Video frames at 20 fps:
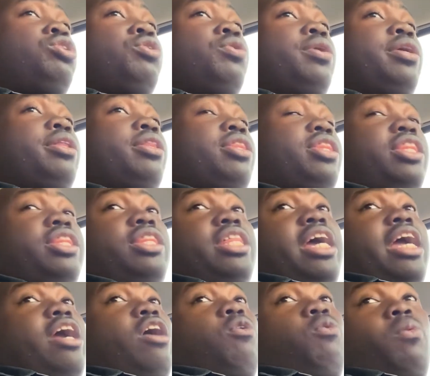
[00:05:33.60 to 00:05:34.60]
do it
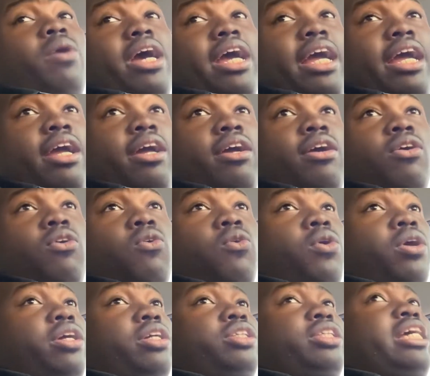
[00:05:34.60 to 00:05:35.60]
their way
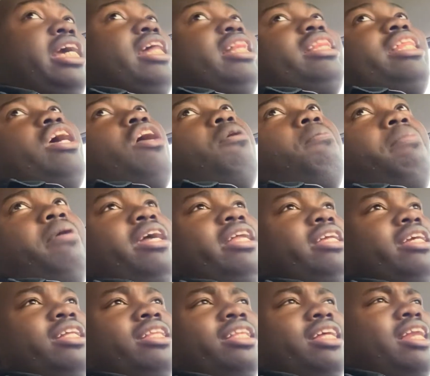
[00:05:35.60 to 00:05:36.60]
or take their
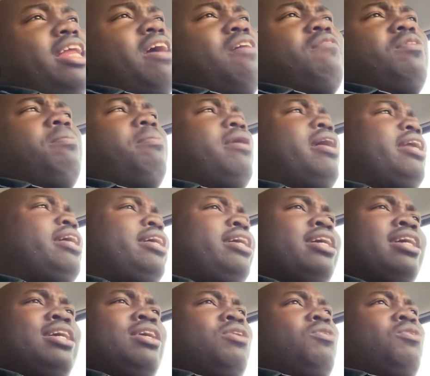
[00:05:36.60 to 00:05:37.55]
opinion, then everybody